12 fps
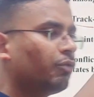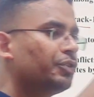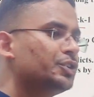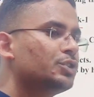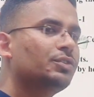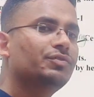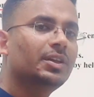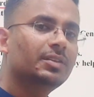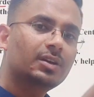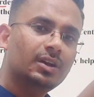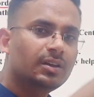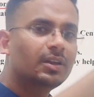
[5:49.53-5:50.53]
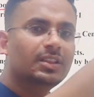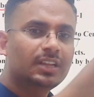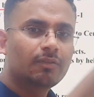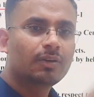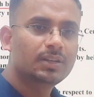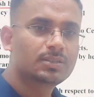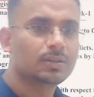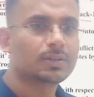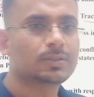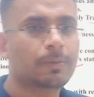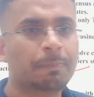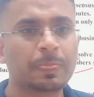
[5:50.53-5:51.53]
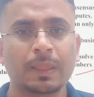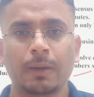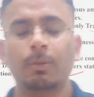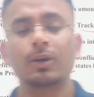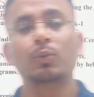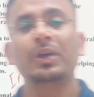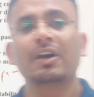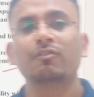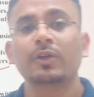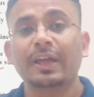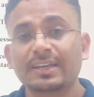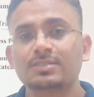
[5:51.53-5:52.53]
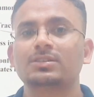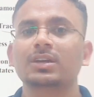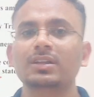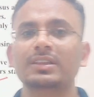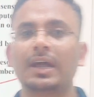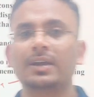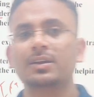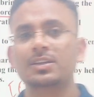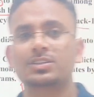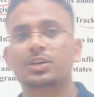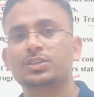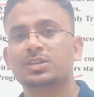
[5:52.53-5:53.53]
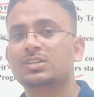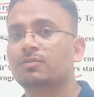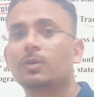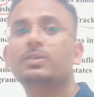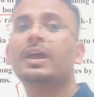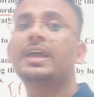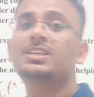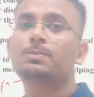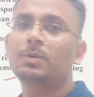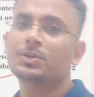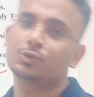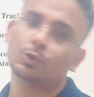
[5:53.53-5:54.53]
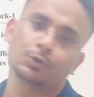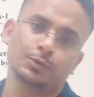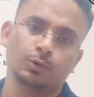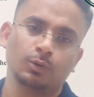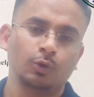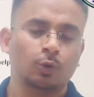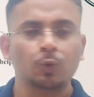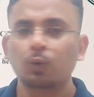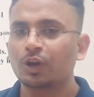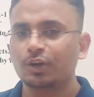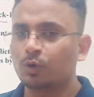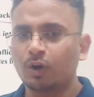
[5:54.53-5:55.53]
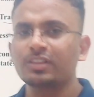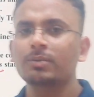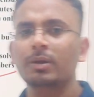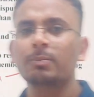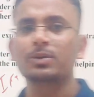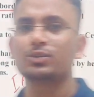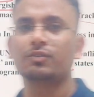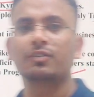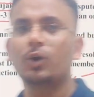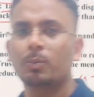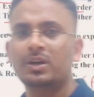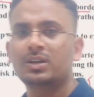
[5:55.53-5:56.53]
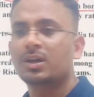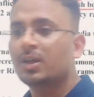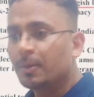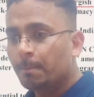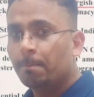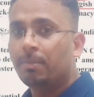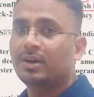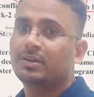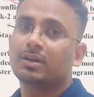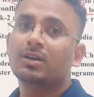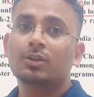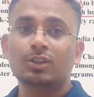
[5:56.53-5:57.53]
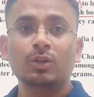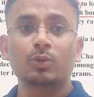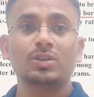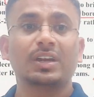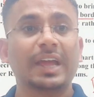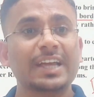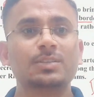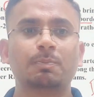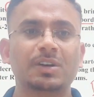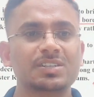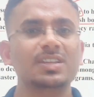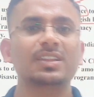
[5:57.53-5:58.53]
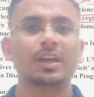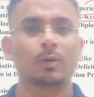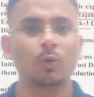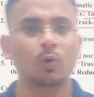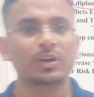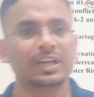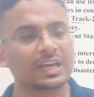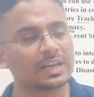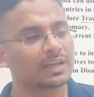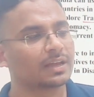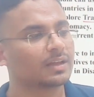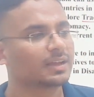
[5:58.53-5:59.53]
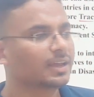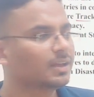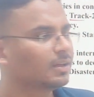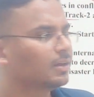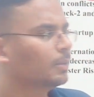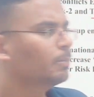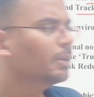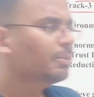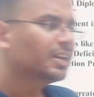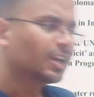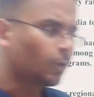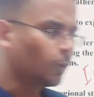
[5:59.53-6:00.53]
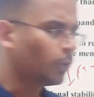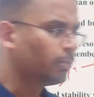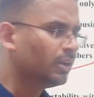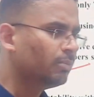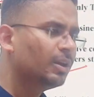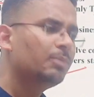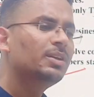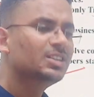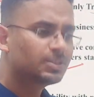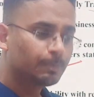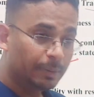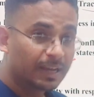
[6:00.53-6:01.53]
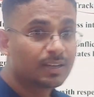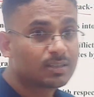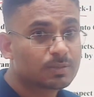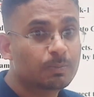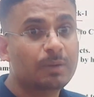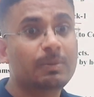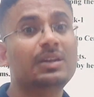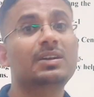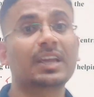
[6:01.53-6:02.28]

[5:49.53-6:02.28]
officials of the other country, they will discuss, but we have to extend that discussions for the experts also, who are not the members of government, but those are experts in their own area, maybe in economy, maybe in space, maybe in